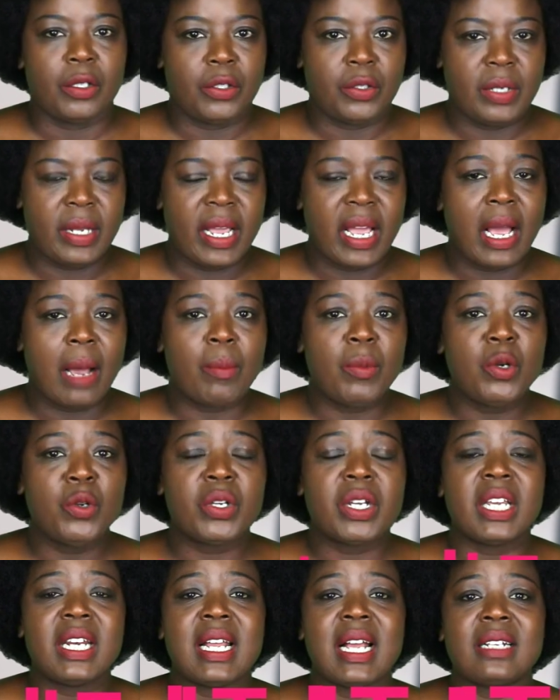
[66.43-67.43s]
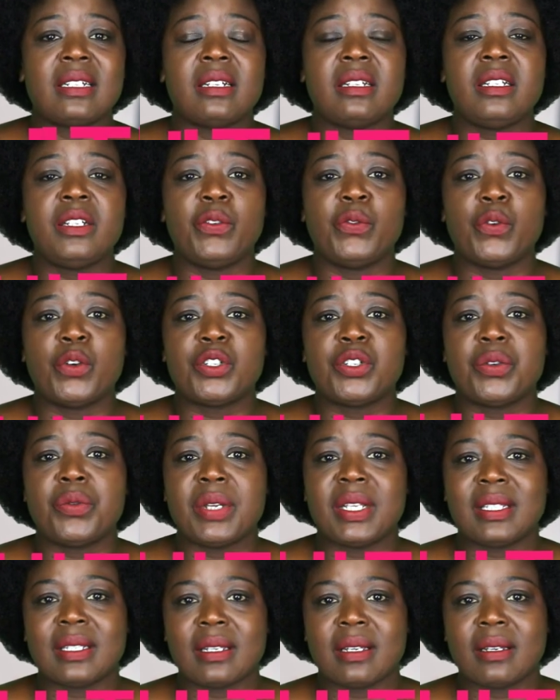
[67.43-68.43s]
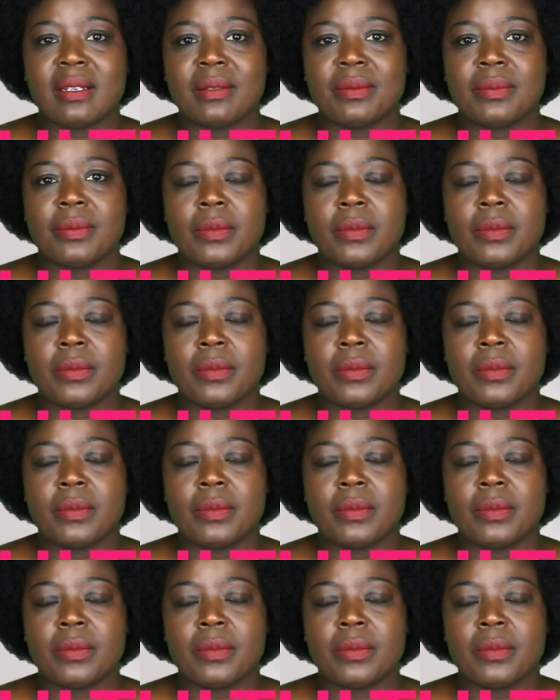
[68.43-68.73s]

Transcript: Today, I'm looking at default risk.